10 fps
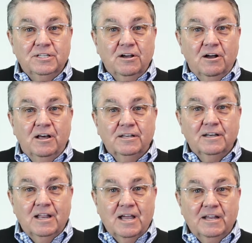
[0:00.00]
the
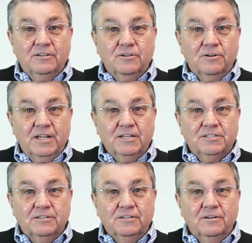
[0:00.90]
online
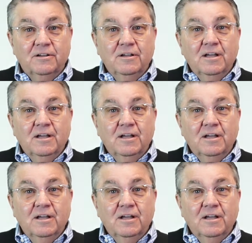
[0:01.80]
donation